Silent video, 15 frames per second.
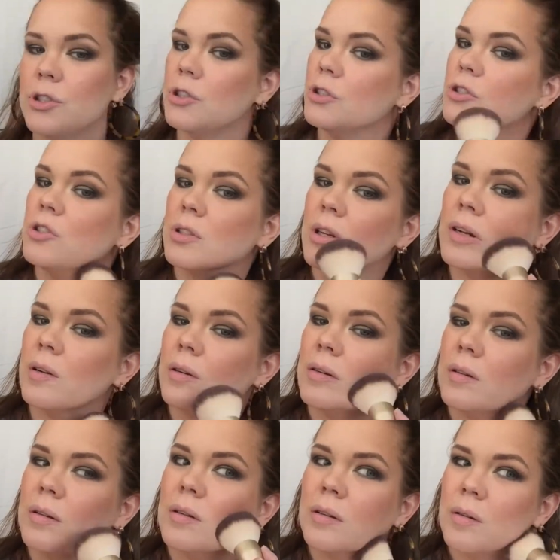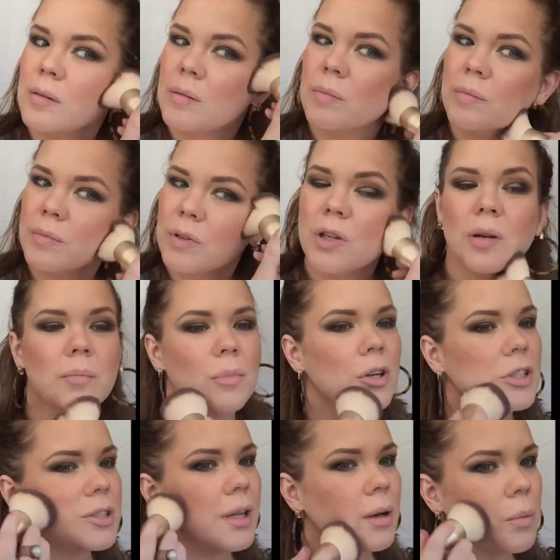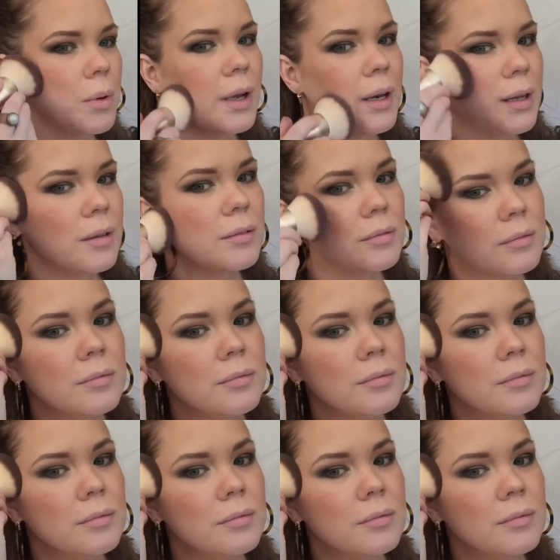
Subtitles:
brush and just kind of, you can brush that away now.